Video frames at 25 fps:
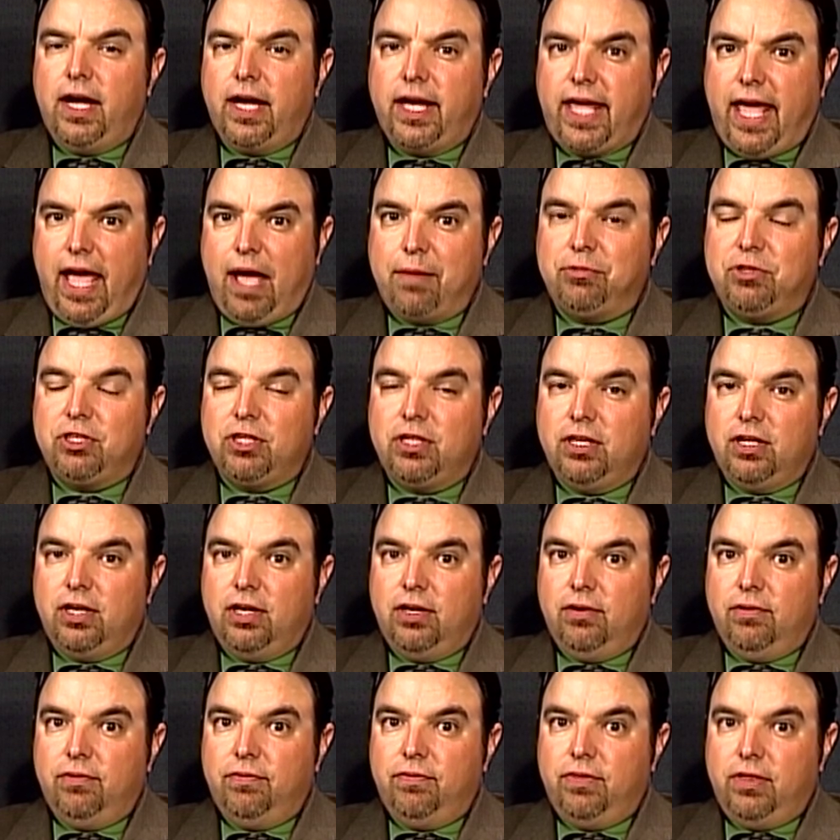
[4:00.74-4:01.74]
captain
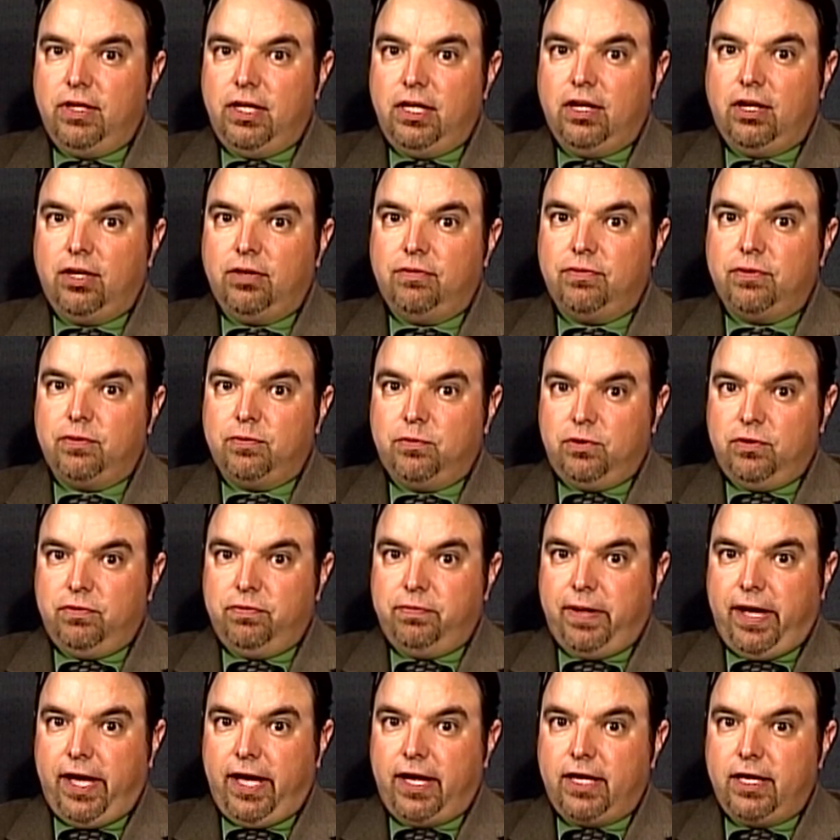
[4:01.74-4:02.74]
of the Hartford
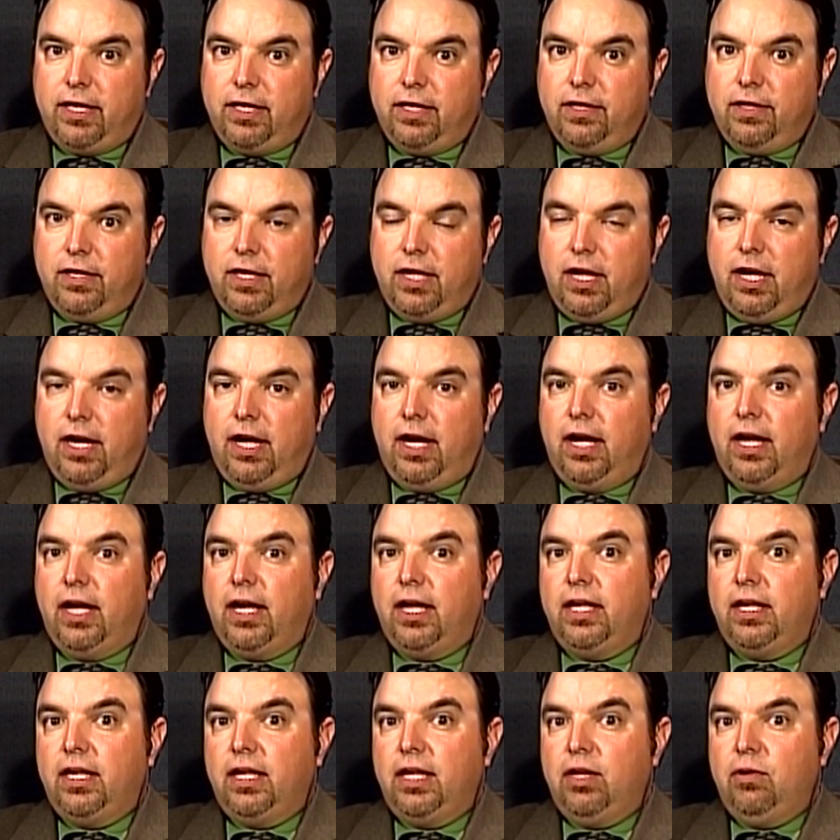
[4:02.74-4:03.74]
Wolfpack,
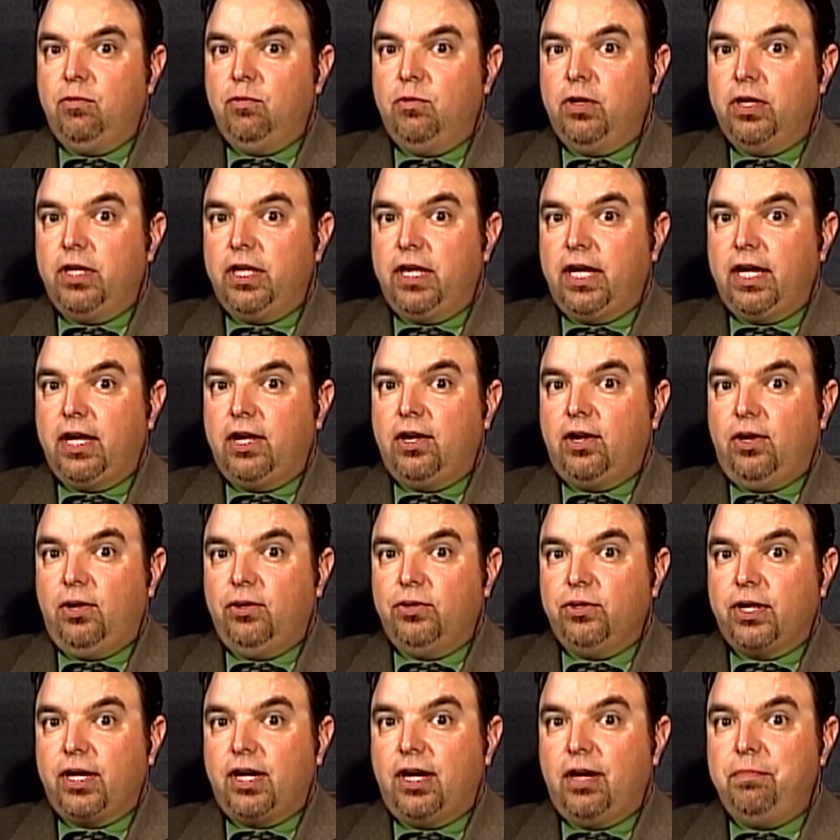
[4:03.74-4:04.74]
and he won a
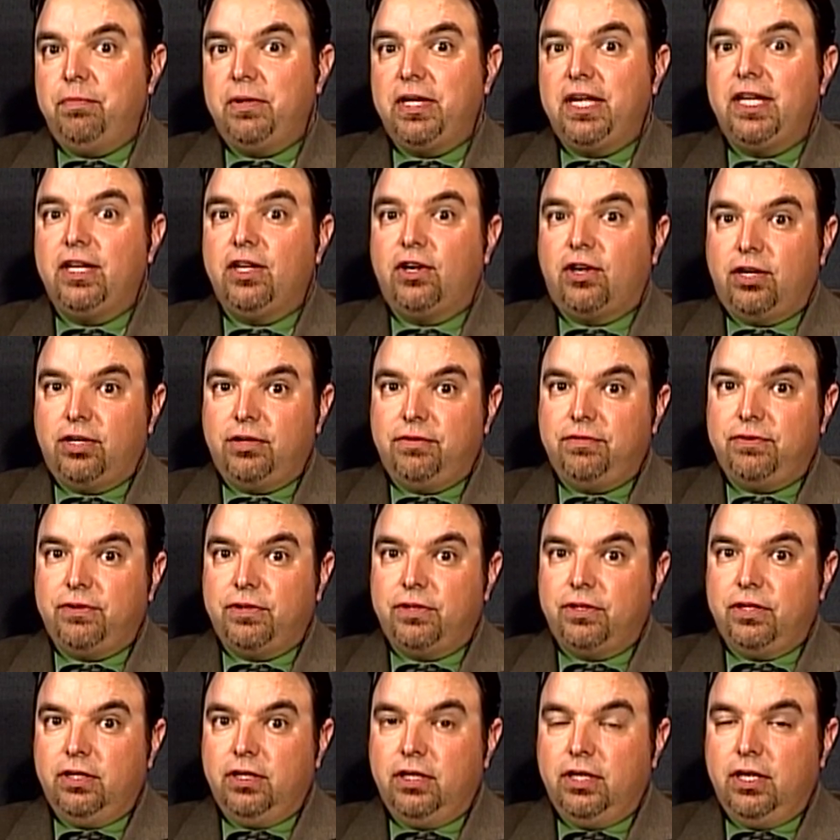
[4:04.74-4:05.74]
Calder Cup in
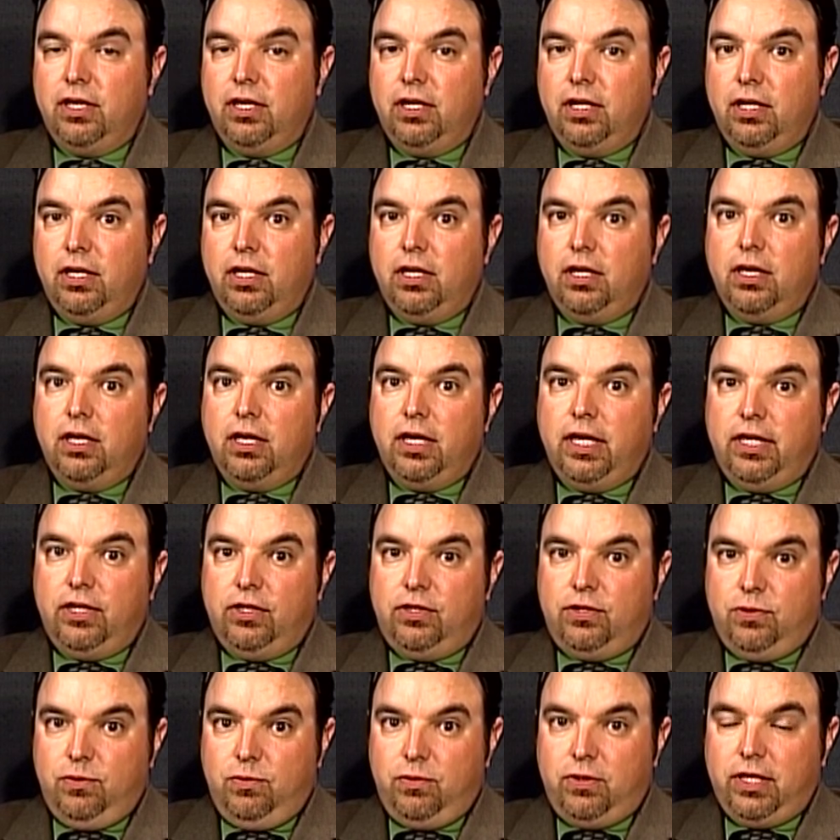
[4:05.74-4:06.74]
Hartford in
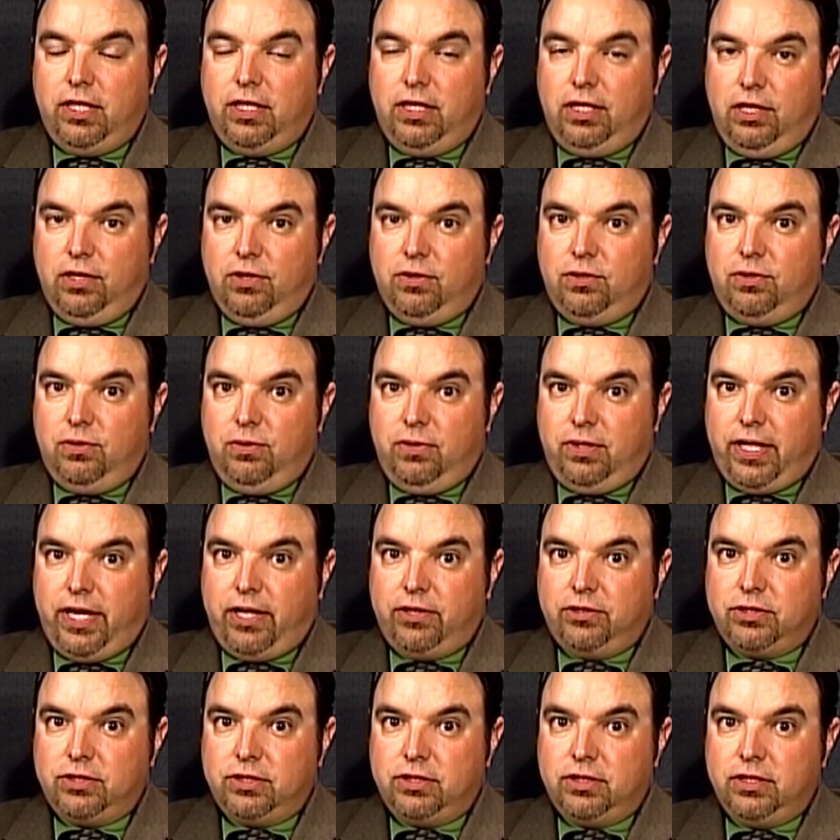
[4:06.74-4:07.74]
the year
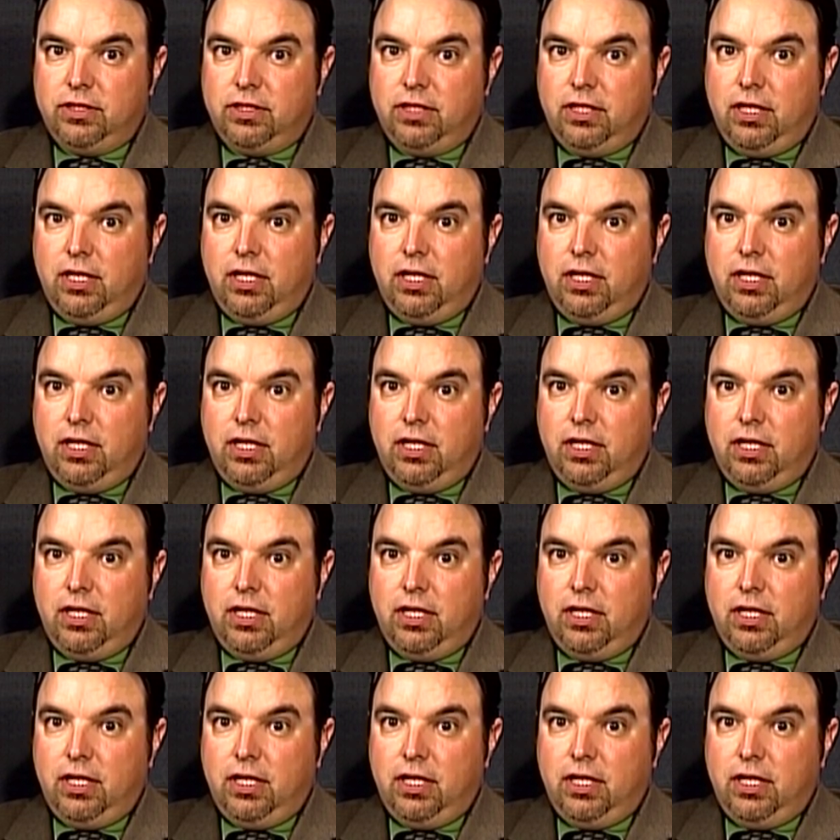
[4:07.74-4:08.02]
2000.